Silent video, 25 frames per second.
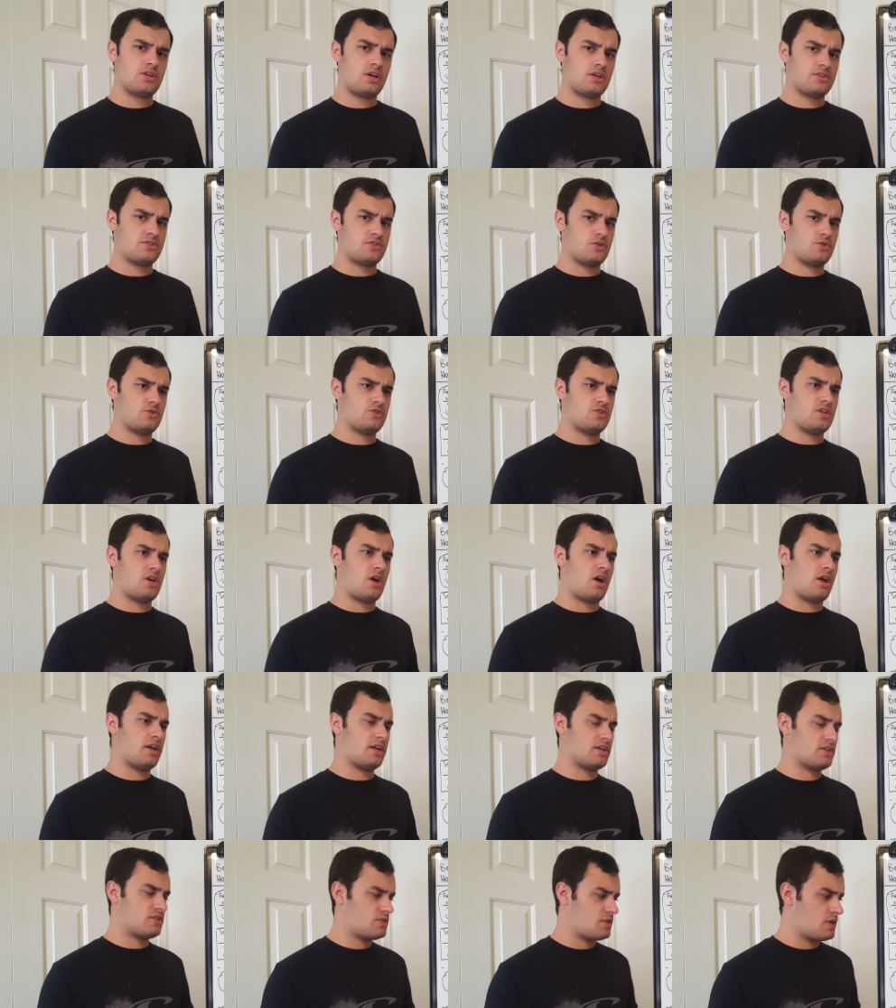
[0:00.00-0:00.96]

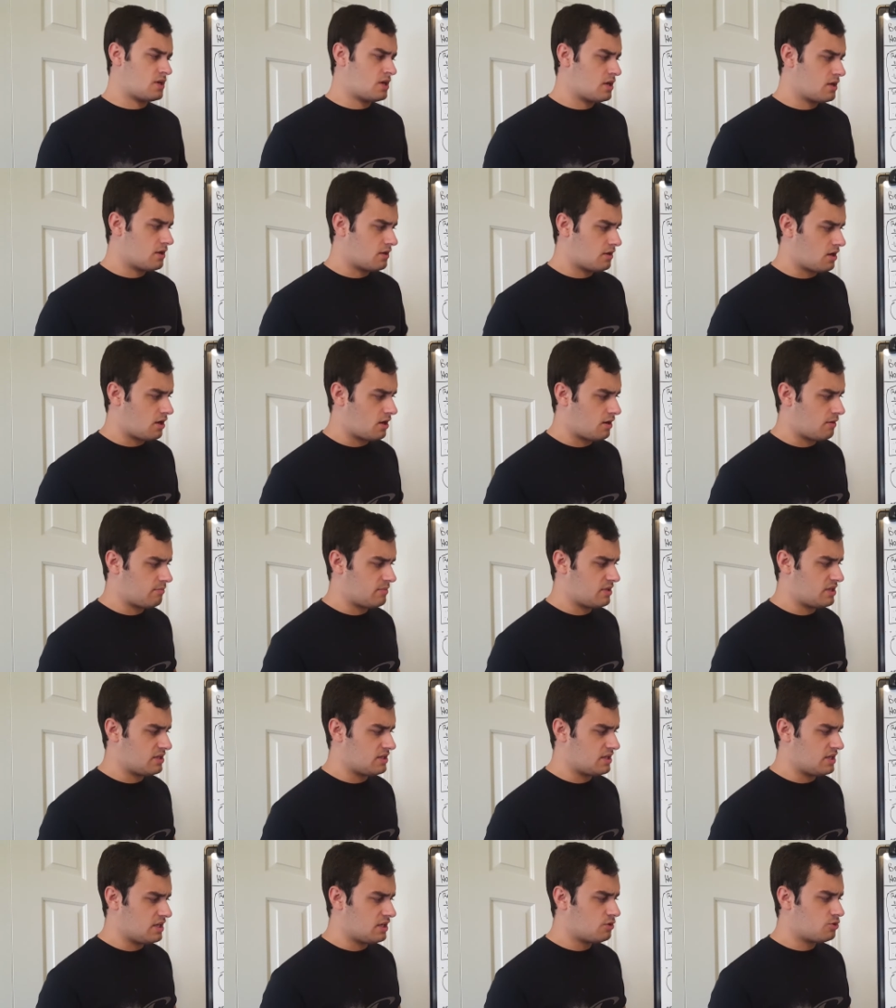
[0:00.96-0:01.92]
socionics
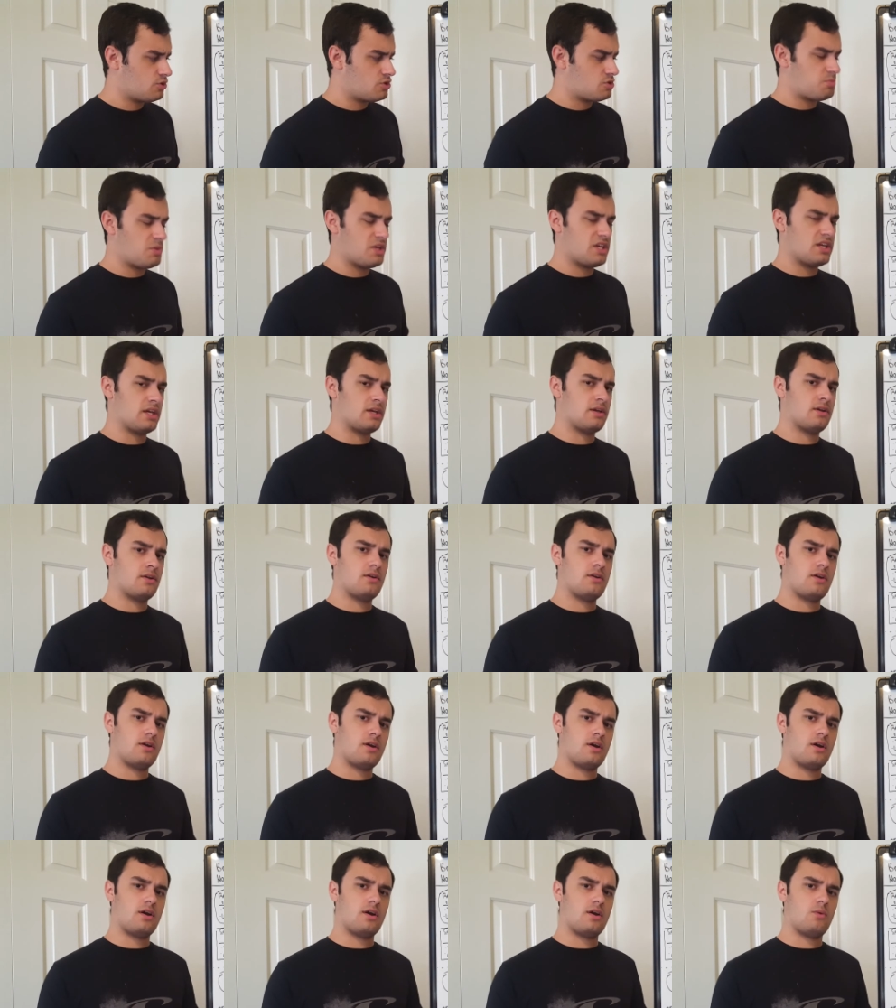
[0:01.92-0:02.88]
in the English-speaking
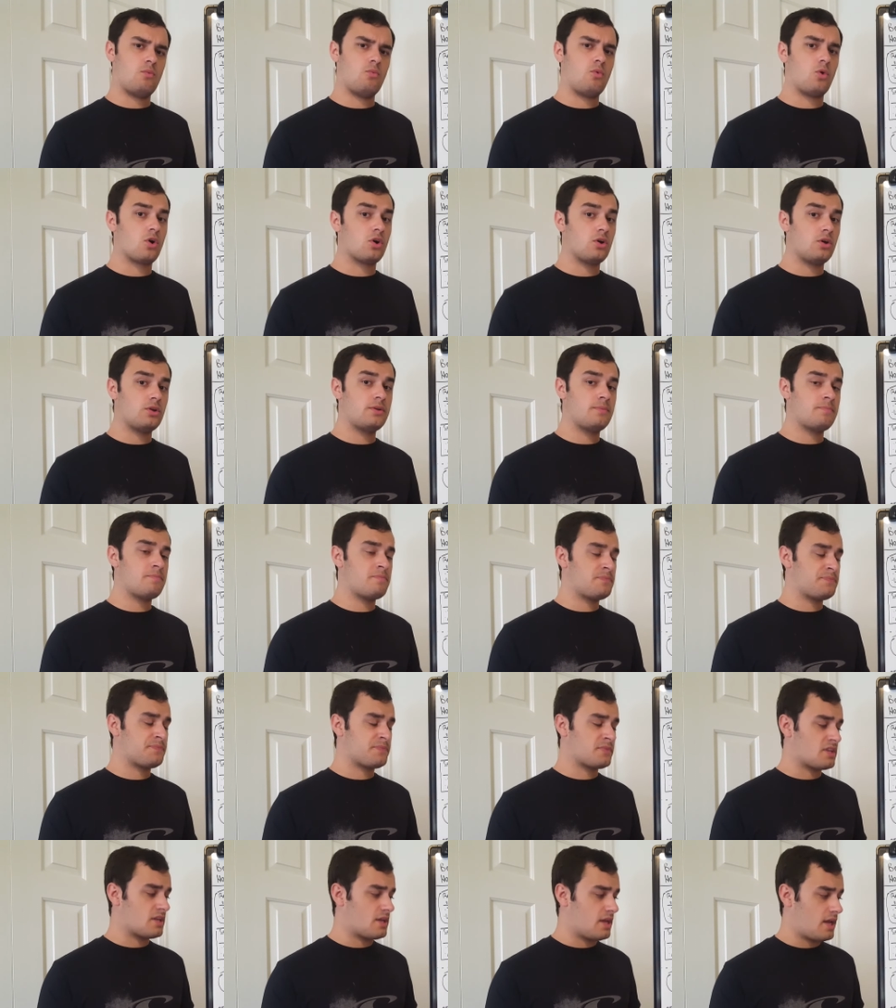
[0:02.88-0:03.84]
world,
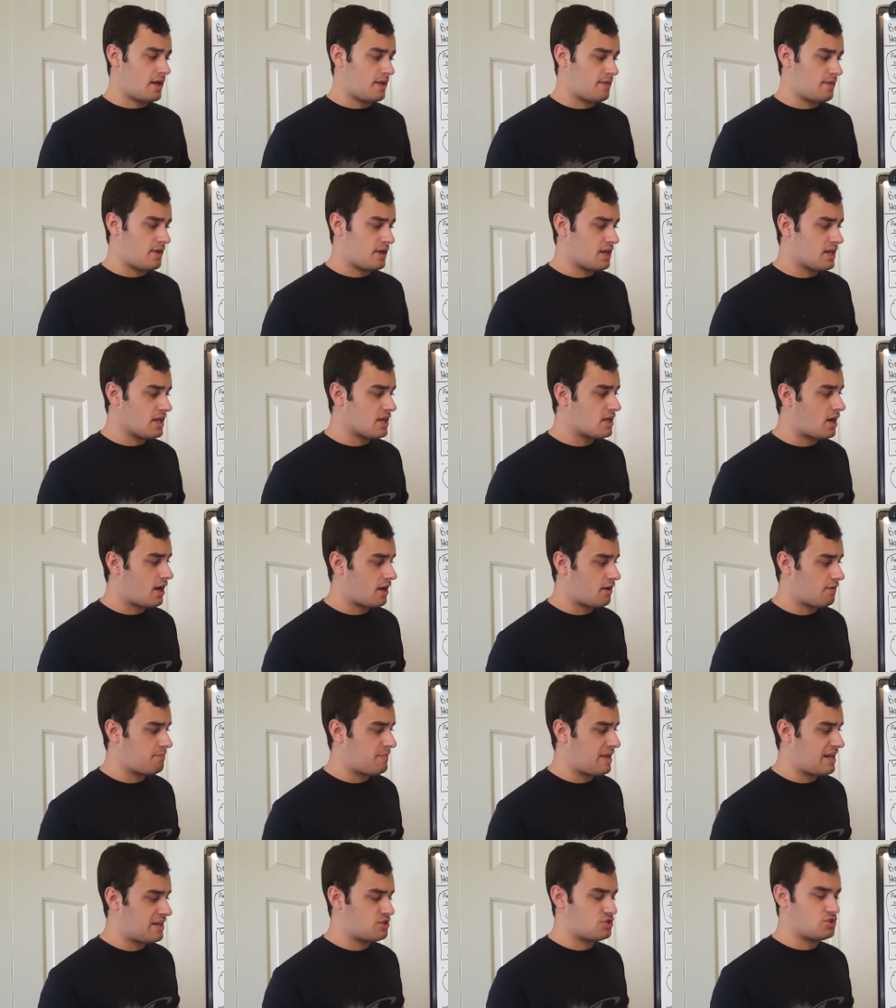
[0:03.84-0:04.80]
and then he kind of
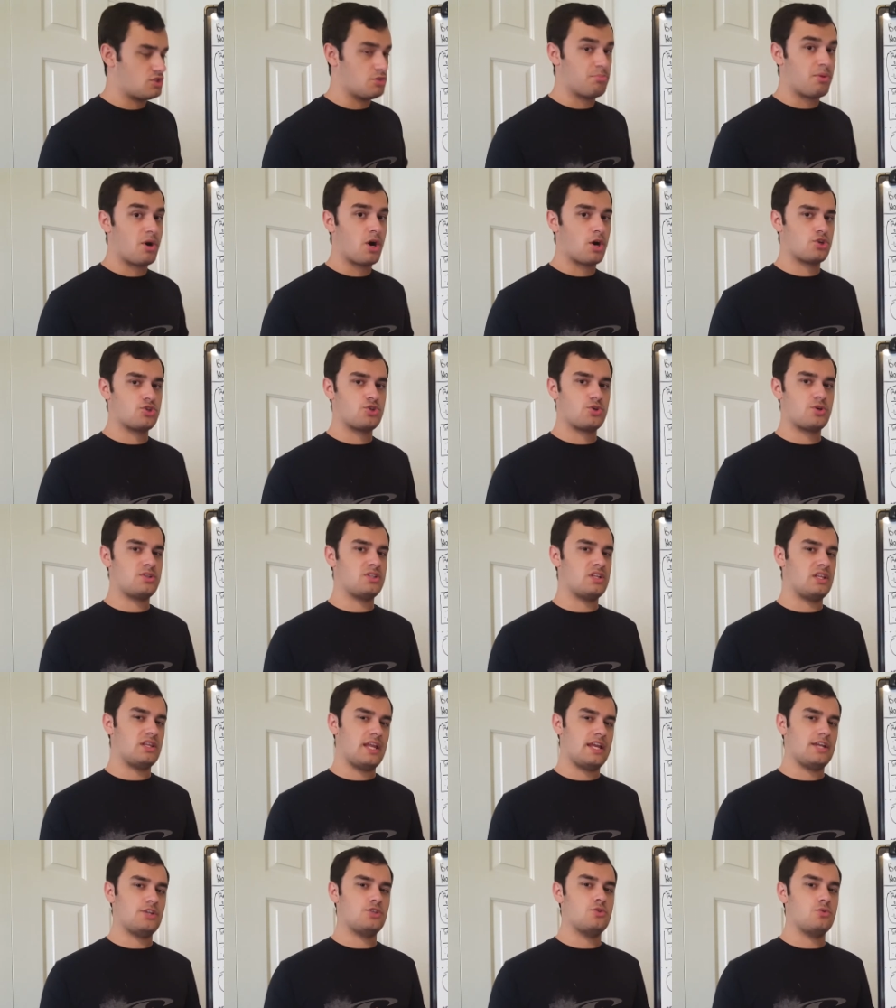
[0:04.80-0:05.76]
made his departure in the
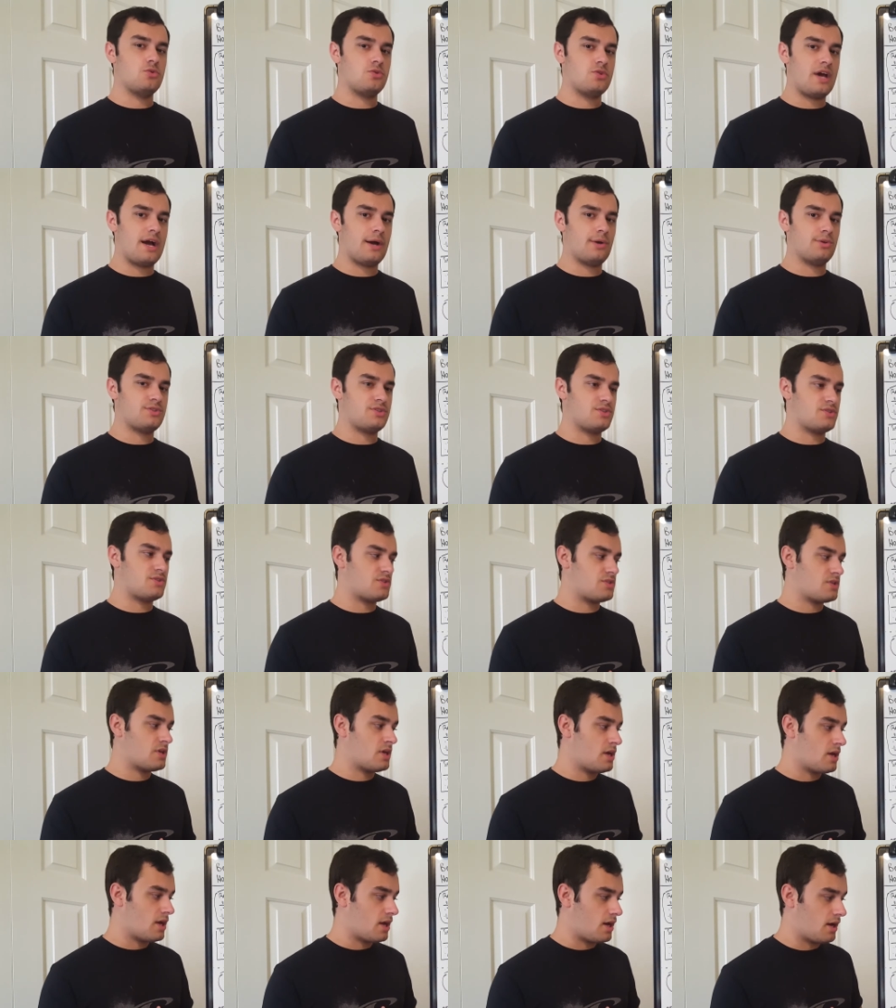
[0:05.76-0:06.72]
late 2000s,
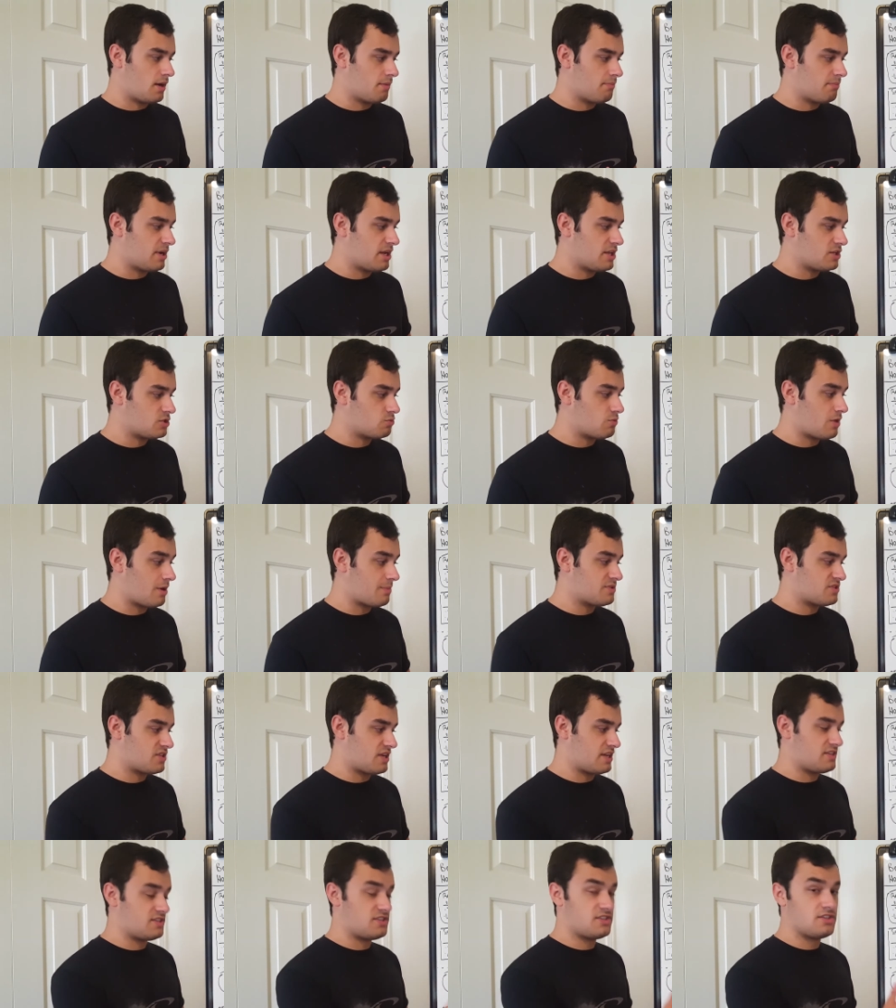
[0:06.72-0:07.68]
but his
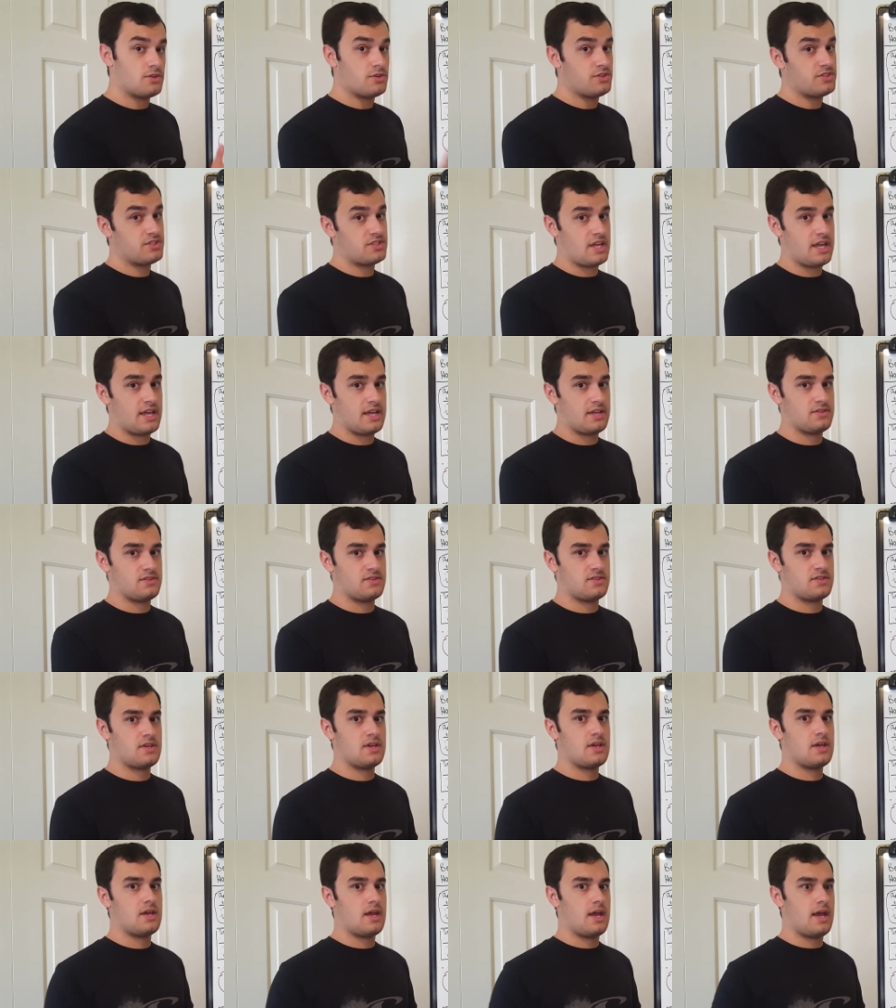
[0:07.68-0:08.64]
website still stands
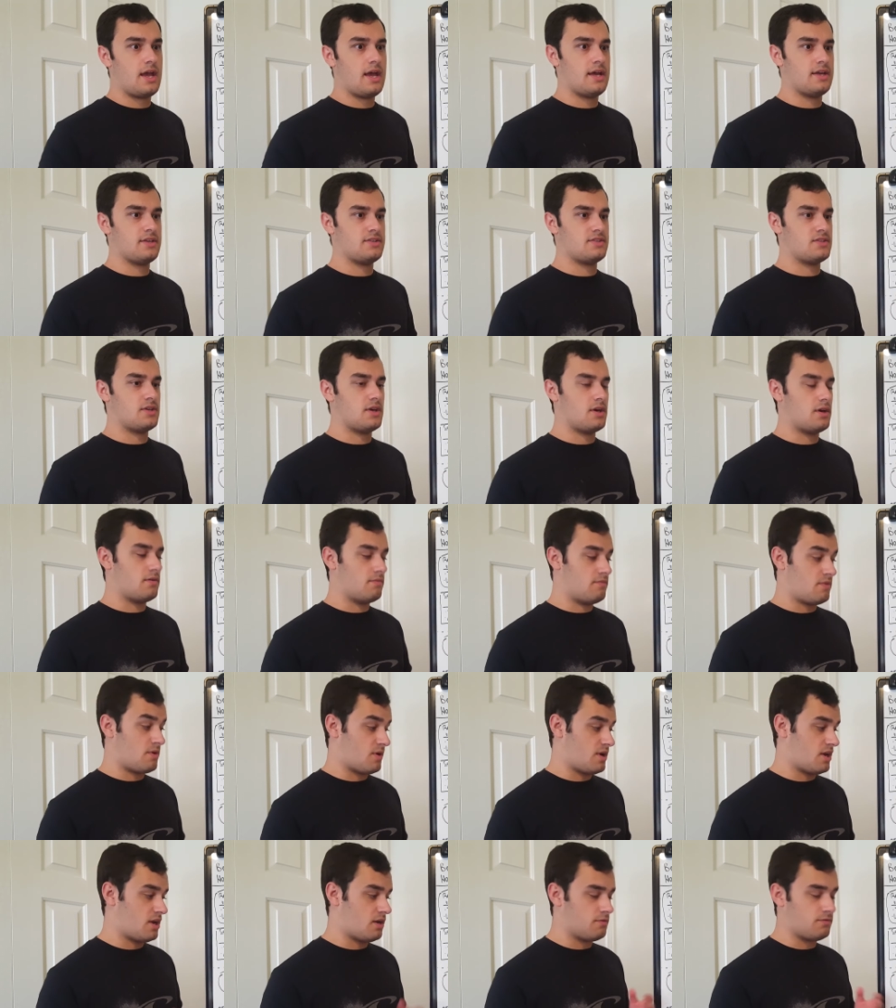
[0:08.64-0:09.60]
as
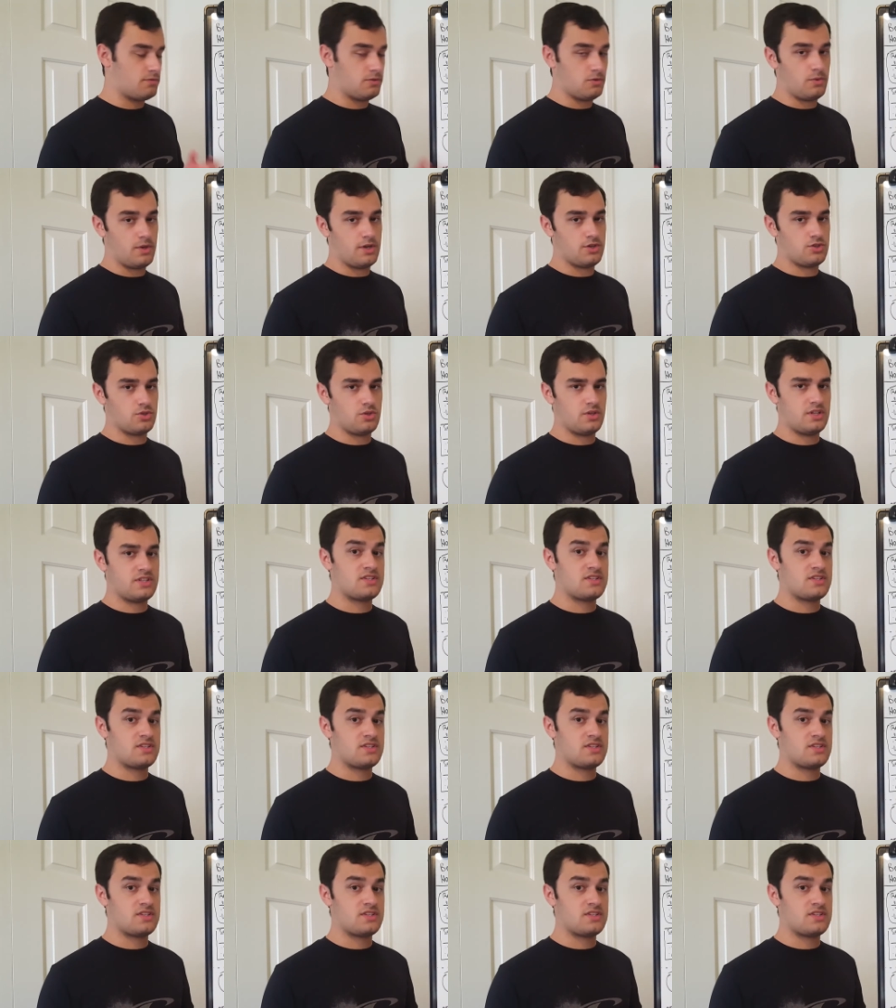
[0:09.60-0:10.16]
very influential.